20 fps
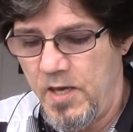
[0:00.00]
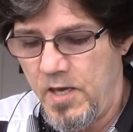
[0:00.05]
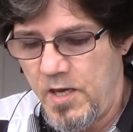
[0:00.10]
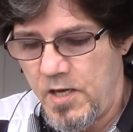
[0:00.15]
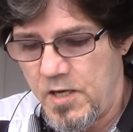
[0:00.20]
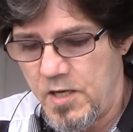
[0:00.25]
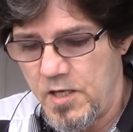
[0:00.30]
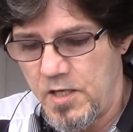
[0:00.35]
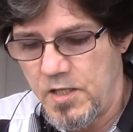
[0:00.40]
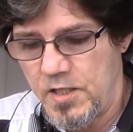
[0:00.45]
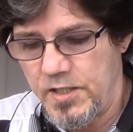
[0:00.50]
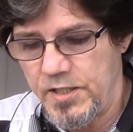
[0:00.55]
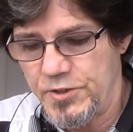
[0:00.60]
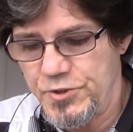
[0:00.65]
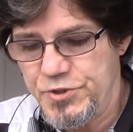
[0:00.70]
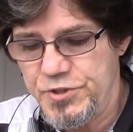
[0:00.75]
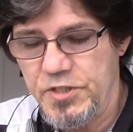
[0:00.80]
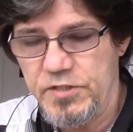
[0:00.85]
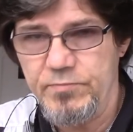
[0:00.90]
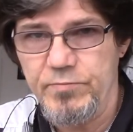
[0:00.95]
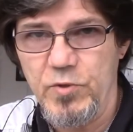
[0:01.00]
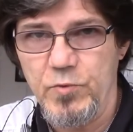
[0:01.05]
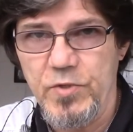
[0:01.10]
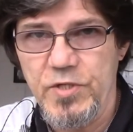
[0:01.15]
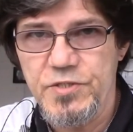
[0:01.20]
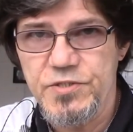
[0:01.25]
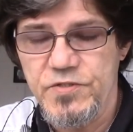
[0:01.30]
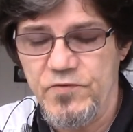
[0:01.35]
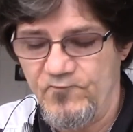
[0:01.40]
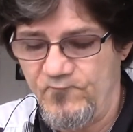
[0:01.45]
and she can be
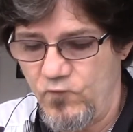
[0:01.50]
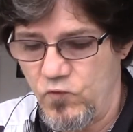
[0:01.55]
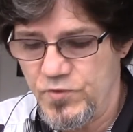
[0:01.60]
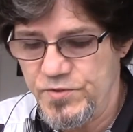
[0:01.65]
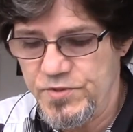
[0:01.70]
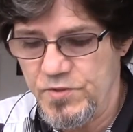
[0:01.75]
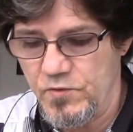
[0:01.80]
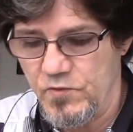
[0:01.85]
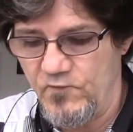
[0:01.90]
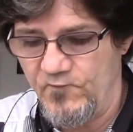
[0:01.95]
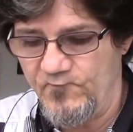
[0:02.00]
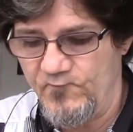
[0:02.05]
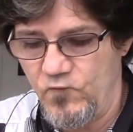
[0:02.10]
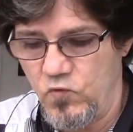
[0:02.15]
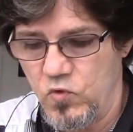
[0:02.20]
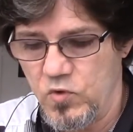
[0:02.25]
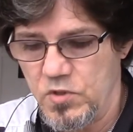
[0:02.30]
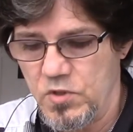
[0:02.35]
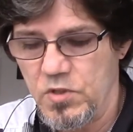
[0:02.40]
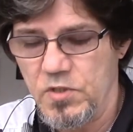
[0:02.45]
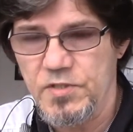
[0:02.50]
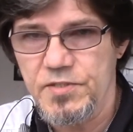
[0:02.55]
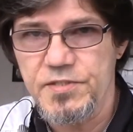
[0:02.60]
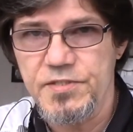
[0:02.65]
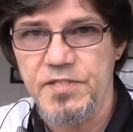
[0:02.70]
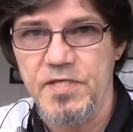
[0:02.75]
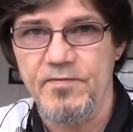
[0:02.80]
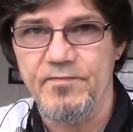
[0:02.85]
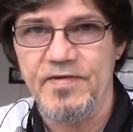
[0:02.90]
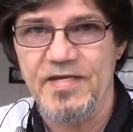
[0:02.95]
reached at
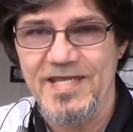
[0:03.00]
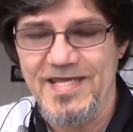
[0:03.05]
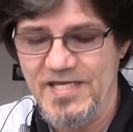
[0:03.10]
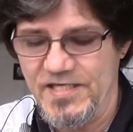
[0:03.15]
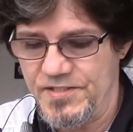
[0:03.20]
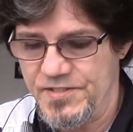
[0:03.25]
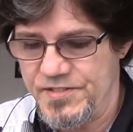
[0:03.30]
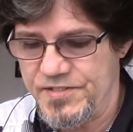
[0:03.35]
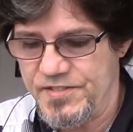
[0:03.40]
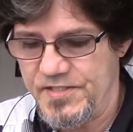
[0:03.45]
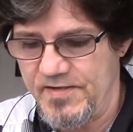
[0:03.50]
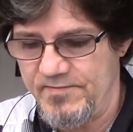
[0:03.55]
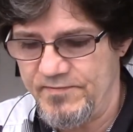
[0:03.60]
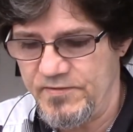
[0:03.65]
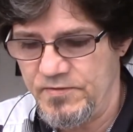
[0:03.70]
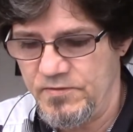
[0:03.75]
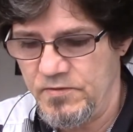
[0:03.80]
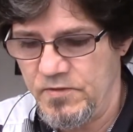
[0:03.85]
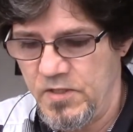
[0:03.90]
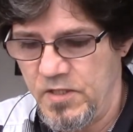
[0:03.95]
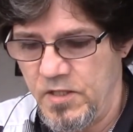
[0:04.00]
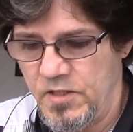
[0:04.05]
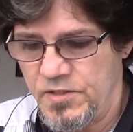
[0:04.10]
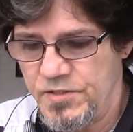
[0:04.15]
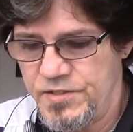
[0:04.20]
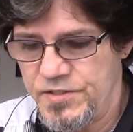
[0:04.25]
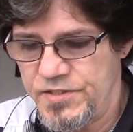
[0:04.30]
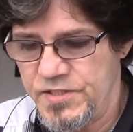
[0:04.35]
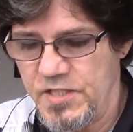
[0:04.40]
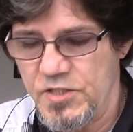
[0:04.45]

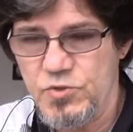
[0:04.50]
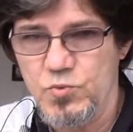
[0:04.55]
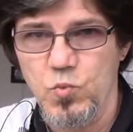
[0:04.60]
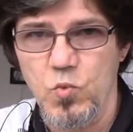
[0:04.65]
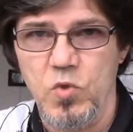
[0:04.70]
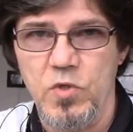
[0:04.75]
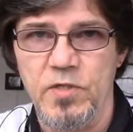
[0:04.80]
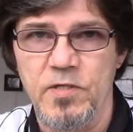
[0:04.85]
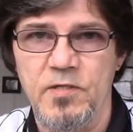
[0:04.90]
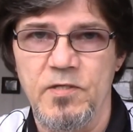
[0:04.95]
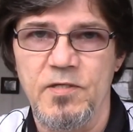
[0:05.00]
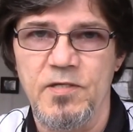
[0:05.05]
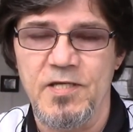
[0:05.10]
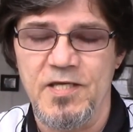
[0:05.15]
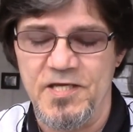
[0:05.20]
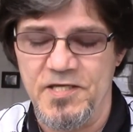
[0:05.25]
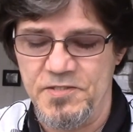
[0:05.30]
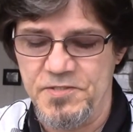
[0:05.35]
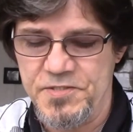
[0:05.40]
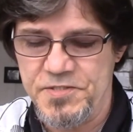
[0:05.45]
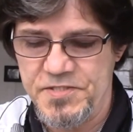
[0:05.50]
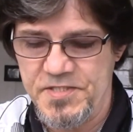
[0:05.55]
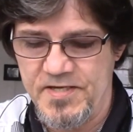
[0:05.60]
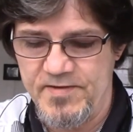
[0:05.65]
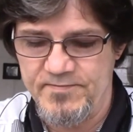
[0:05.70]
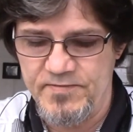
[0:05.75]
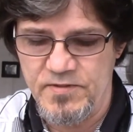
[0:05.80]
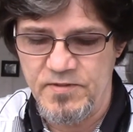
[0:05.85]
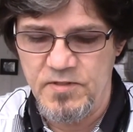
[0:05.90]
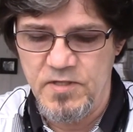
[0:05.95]

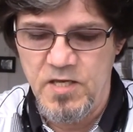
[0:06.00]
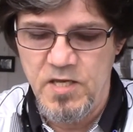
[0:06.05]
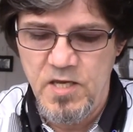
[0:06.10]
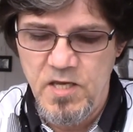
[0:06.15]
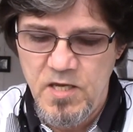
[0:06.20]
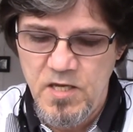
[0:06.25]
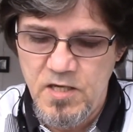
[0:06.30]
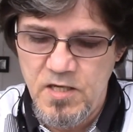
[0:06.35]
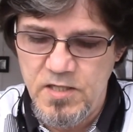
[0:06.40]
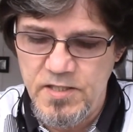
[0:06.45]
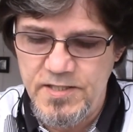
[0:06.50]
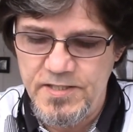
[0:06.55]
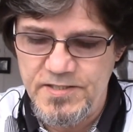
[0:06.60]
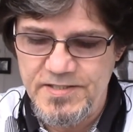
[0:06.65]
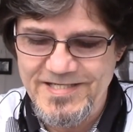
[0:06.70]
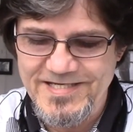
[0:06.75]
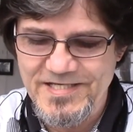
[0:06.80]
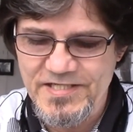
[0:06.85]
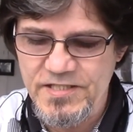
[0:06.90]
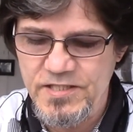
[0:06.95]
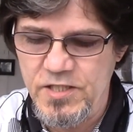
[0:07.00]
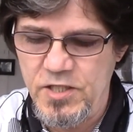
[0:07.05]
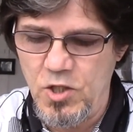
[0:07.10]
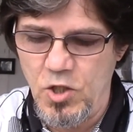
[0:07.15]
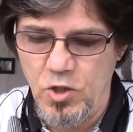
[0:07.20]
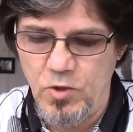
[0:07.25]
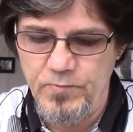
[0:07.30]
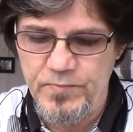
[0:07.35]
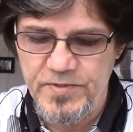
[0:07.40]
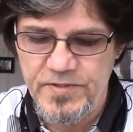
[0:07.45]
404-787-6197, and any
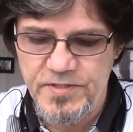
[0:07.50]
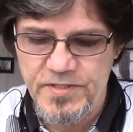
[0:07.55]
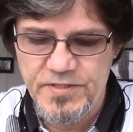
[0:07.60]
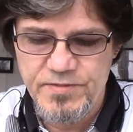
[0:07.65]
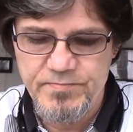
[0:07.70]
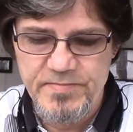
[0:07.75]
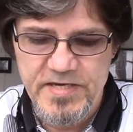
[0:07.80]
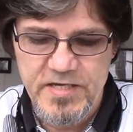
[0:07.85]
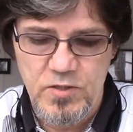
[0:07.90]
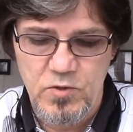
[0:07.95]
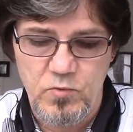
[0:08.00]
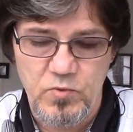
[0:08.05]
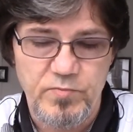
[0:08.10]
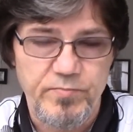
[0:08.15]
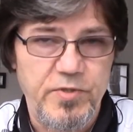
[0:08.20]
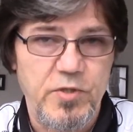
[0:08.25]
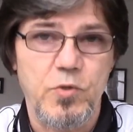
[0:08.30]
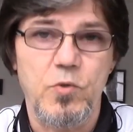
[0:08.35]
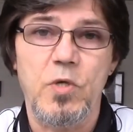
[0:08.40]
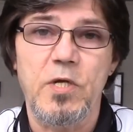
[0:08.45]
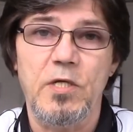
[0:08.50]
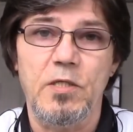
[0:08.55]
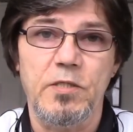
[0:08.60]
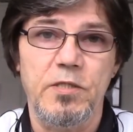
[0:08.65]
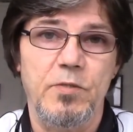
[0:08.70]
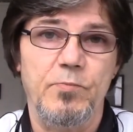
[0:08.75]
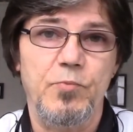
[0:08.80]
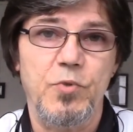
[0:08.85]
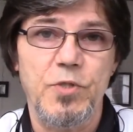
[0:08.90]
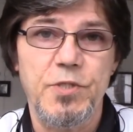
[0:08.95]
help in this matter would be greatly
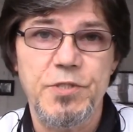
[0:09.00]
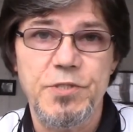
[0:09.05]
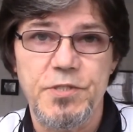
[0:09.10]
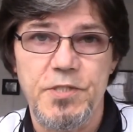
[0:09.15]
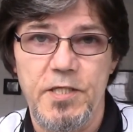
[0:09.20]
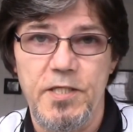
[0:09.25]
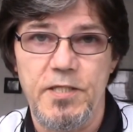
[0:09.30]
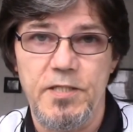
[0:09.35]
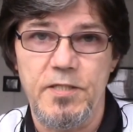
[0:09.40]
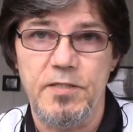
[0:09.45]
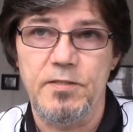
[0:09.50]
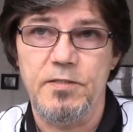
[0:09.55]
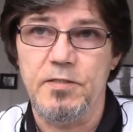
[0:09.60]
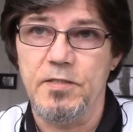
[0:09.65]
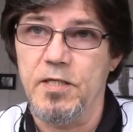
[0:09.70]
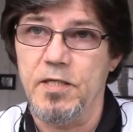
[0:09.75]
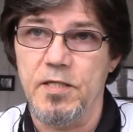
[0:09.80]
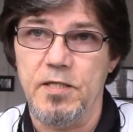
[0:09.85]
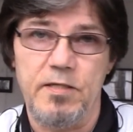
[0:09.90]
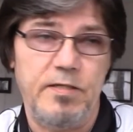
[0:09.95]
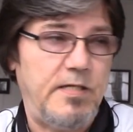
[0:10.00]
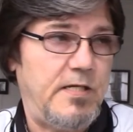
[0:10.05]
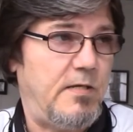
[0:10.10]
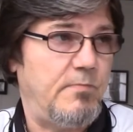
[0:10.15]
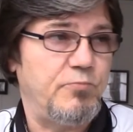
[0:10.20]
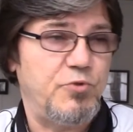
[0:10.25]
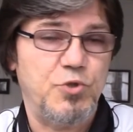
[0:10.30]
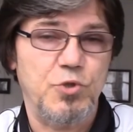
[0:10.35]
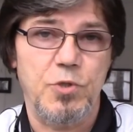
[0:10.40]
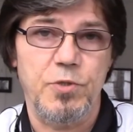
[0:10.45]
appreciated. And
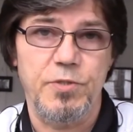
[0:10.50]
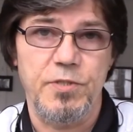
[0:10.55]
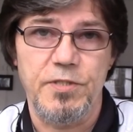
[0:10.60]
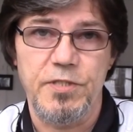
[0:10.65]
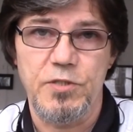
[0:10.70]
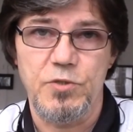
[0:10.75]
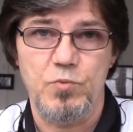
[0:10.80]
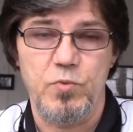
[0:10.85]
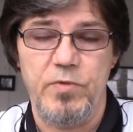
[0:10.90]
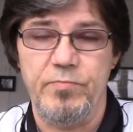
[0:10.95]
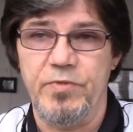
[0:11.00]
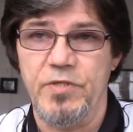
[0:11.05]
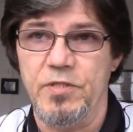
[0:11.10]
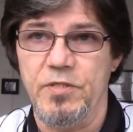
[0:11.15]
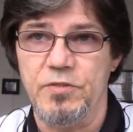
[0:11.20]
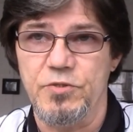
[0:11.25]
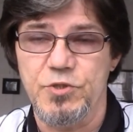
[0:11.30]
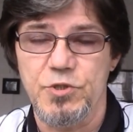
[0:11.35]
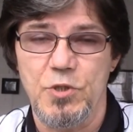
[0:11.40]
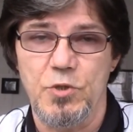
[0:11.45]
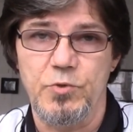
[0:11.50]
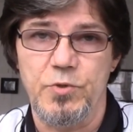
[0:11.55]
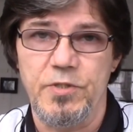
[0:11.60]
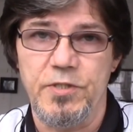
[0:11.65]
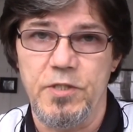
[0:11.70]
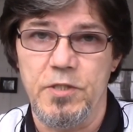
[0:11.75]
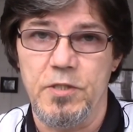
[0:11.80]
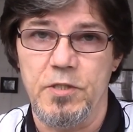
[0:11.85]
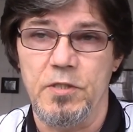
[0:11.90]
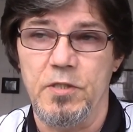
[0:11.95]
I'm sure that these women and children
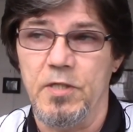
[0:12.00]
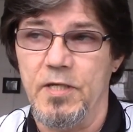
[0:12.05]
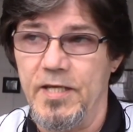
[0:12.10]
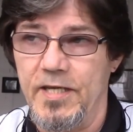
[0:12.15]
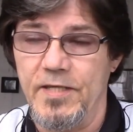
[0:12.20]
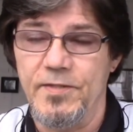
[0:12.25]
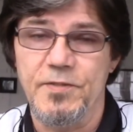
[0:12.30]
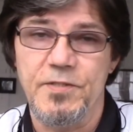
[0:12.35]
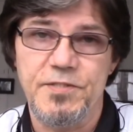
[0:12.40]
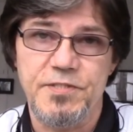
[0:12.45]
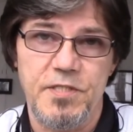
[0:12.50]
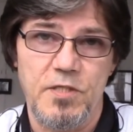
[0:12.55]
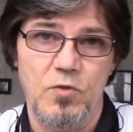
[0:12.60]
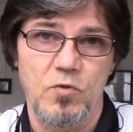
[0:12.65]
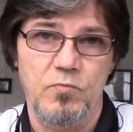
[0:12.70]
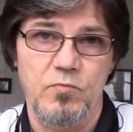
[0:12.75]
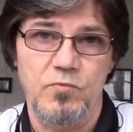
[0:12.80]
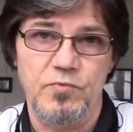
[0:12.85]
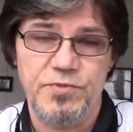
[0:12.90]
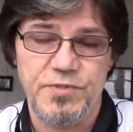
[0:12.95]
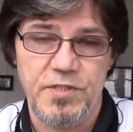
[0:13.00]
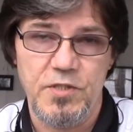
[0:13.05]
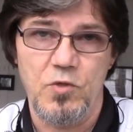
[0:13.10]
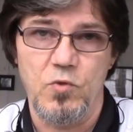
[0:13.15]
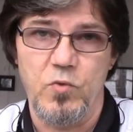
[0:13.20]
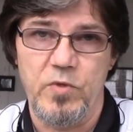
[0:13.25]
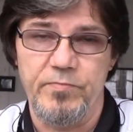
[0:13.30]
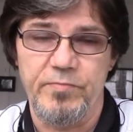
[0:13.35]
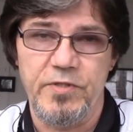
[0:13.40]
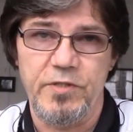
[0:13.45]
here, and the single
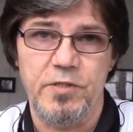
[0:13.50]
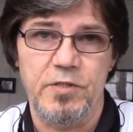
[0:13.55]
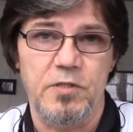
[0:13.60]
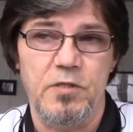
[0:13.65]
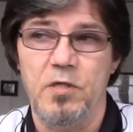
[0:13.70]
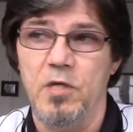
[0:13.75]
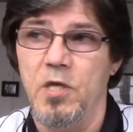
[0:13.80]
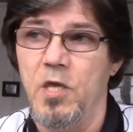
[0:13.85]
women here,